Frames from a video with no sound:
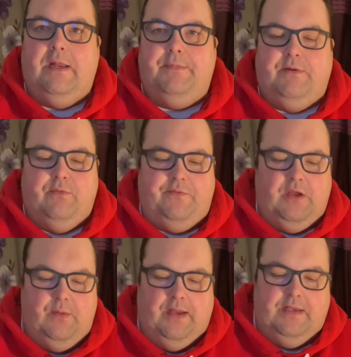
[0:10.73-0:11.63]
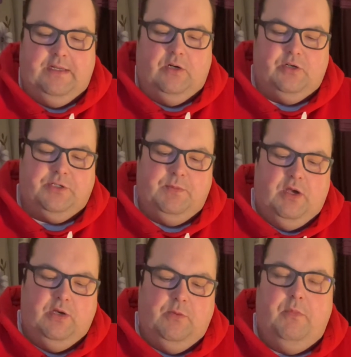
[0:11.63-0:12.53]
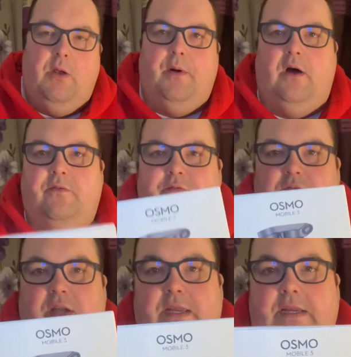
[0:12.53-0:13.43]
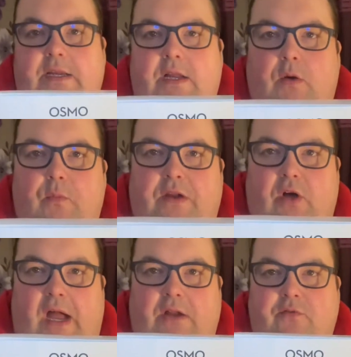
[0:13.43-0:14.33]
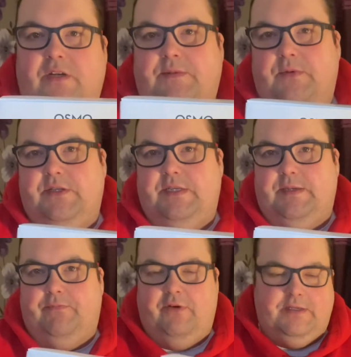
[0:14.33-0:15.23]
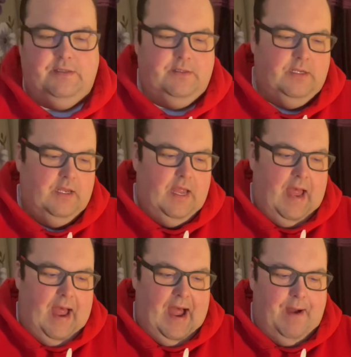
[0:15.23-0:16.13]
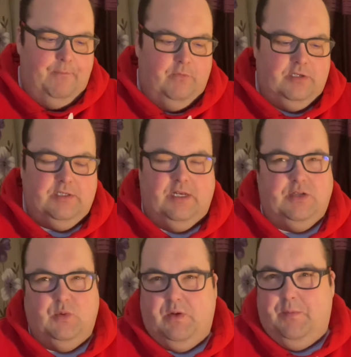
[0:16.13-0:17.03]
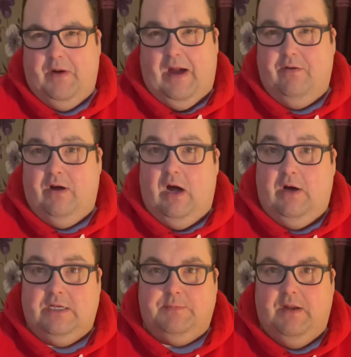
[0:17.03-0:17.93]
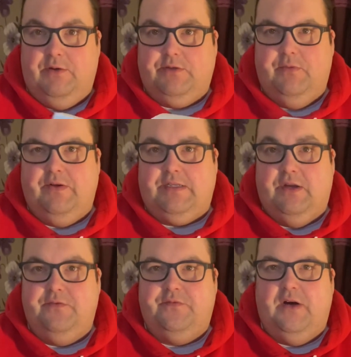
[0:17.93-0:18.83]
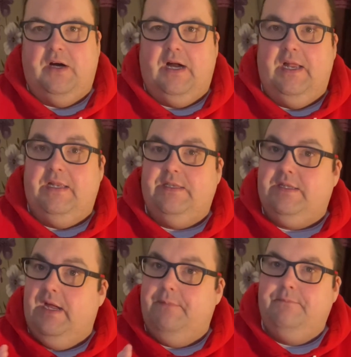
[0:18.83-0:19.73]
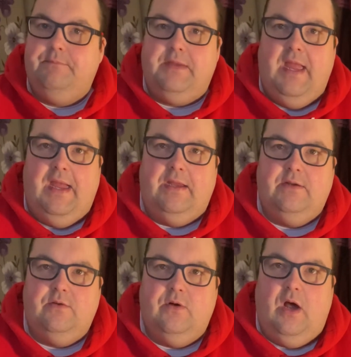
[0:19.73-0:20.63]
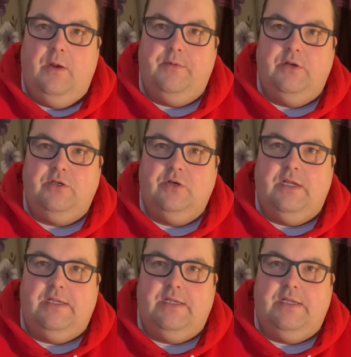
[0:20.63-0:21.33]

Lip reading: be reviewing the Osmo Mobile 3 we got at Christmas as a present. We're just going to talk about our experience with it so far, and yeah, I hope you enjoy.